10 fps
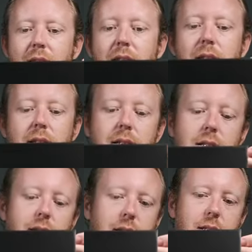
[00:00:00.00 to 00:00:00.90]

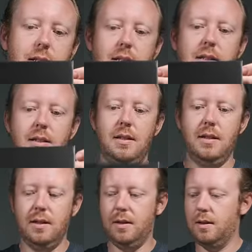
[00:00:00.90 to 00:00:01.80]

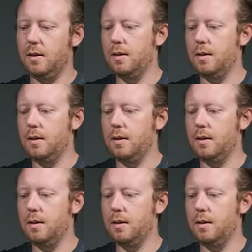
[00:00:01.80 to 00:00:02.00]
[no speech]